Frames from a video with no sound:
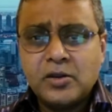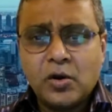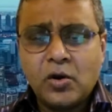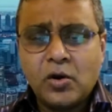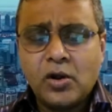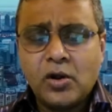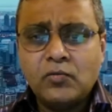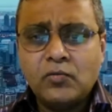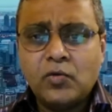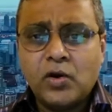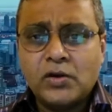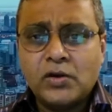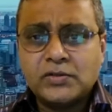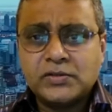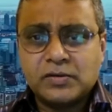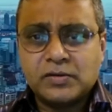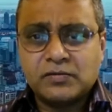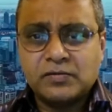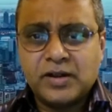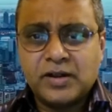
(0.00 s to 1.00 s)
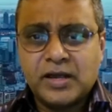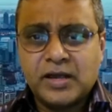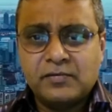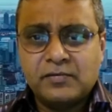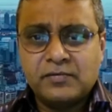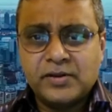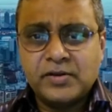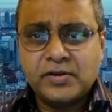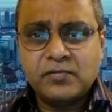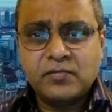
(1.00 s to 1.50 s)
in all walks of
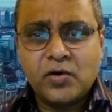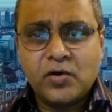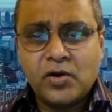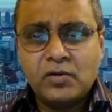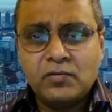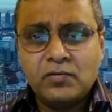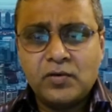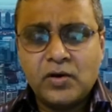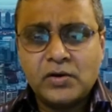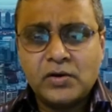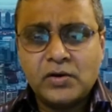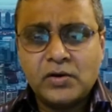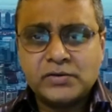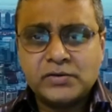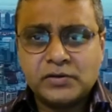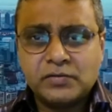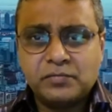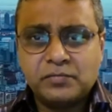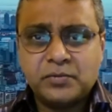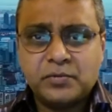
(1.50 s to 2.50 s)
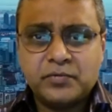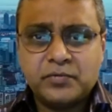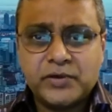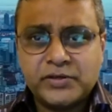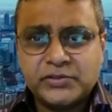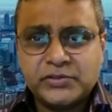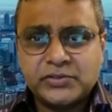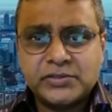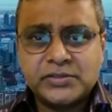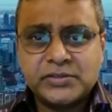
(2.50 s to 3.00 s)
life, in all walks of
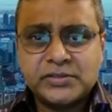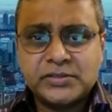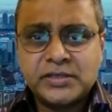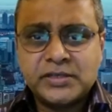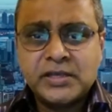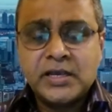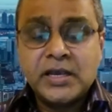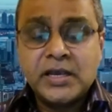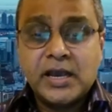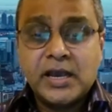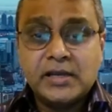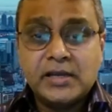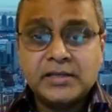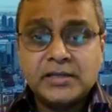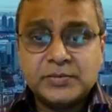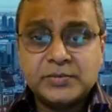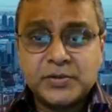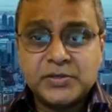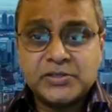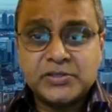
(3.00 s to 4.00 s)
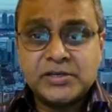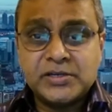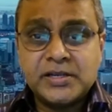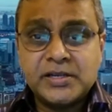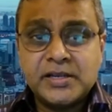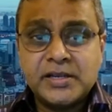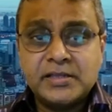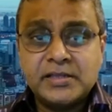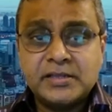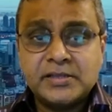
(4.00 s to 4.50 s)
professions, and
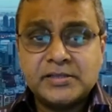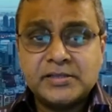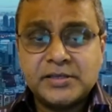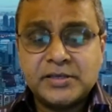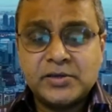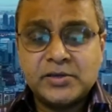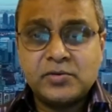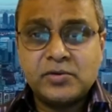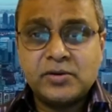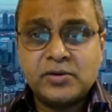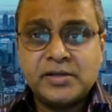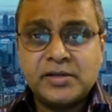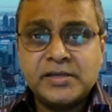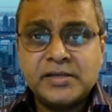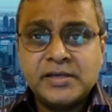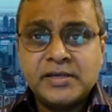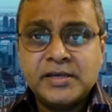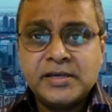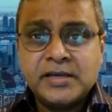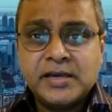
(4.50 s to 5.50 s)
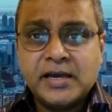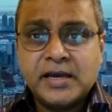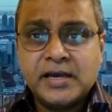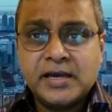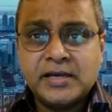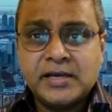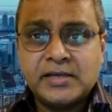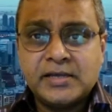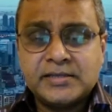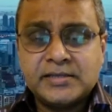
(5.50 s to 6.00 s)
especially in the security
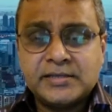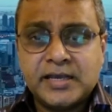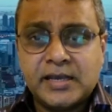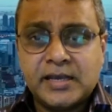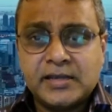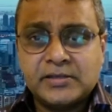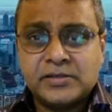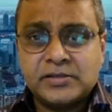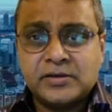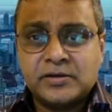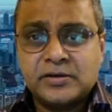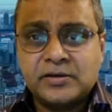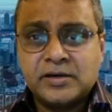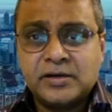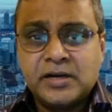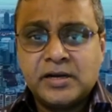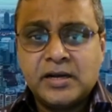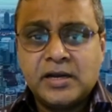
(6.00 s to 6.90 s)
uh, sector.